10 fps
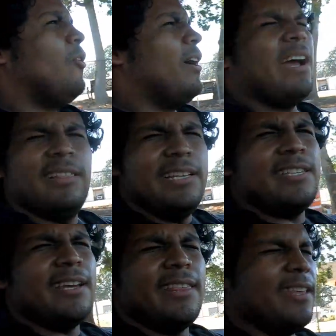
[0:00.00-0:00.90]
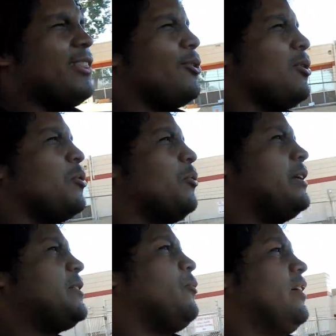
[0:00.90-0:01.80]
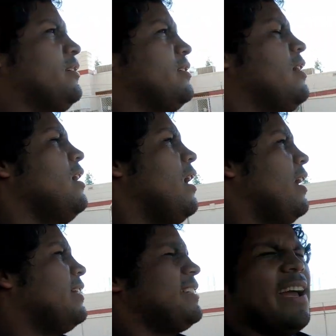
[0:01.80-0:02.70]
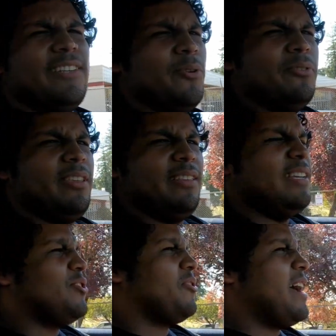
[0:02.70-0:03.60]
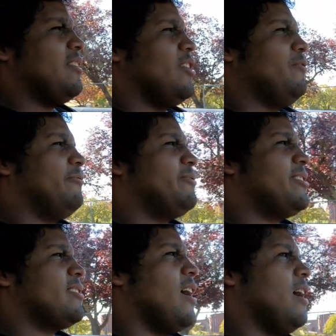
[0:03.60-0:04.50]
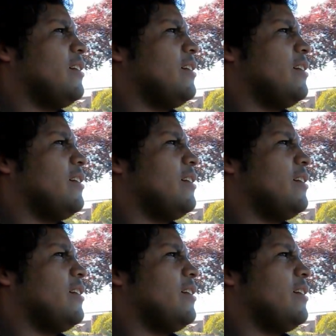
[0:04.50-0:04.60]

or at least I think they're lowering springs, because uh, I don't think these are that low from stock.